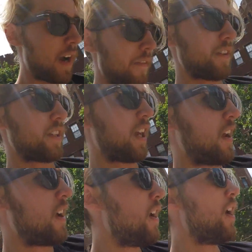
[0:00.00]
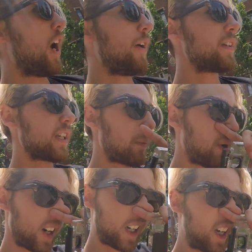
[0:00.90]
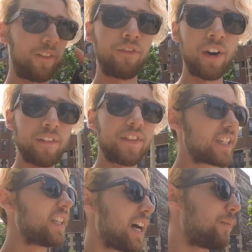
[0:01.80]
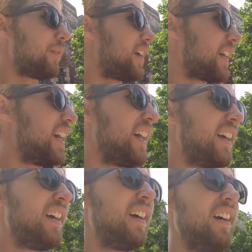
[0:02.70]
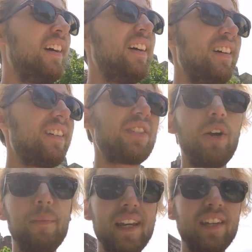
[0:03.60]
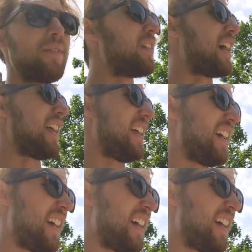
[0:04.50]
drivers. Always like parking in front of the sidewalk. So many do that